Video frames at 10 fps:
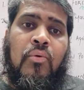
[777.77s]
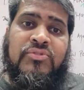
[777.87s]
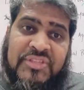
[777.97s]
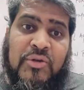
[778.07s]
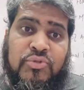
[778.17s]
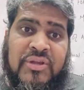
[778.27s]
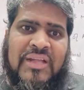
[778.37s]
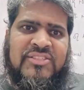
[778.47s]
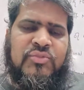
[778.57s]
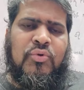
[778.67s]
See
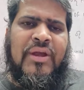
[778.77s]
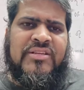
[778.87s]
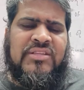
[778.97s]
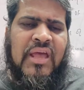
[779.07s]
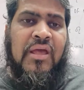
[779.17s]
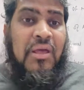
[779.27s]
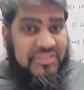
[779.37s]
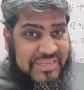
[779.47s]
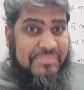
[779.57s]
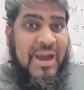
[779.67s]
Gujarat students,
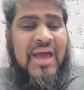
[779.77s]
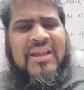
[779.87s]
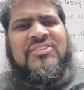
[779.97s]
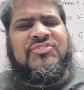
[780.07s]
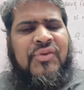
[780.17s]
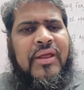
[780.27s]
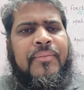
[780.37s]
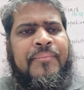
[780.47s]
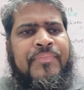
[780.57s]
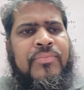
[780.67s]
see
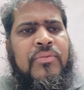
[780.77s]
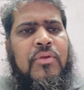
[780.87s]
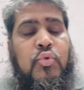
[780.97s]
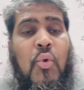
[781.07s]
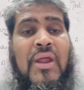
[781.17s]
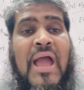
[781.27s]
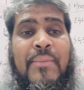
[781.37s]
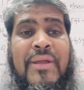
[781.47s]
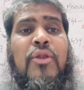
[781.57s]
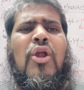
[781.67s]
Maharashtra, you are
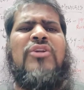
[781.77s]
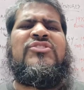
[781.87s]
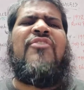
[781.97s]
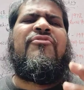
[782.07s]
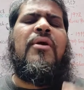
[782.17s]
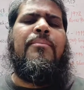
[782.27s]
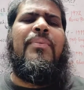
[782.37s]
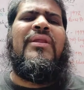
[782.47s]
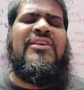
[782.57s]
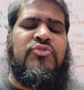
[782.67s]
having lots of
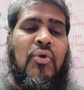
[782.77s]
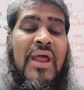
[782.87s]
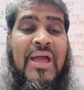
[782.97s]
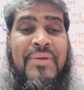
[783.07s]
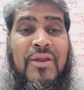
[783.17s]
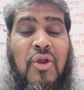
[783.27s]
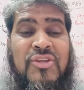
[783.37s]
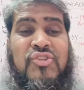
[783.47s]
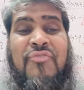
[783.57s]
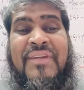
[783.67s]
companies, you are having
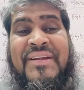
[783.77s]
lots of